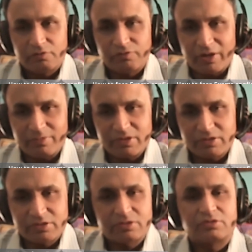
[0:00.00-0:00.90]

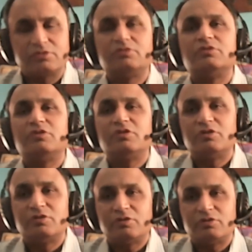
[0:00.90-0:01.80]
famous
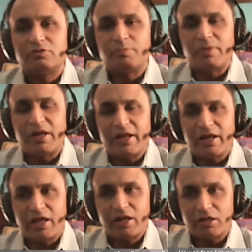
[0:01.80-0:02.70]

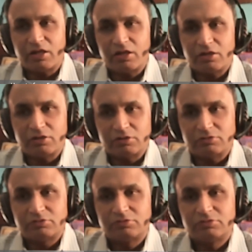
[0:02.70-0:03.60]
millionaire in
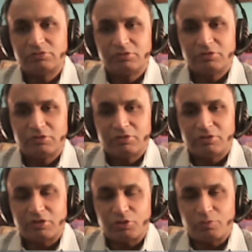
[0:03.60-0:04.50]

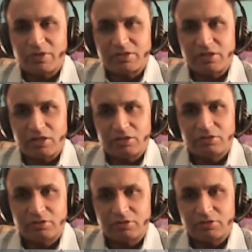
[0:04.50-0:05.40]
the USA.
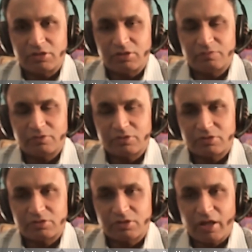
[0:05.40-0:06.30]
His name was
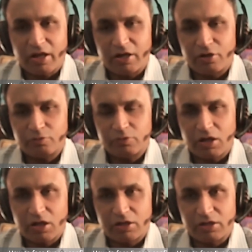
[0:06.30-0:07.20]
Andrew
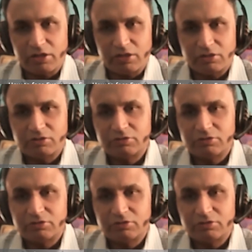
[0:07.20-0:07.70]
Carnegie.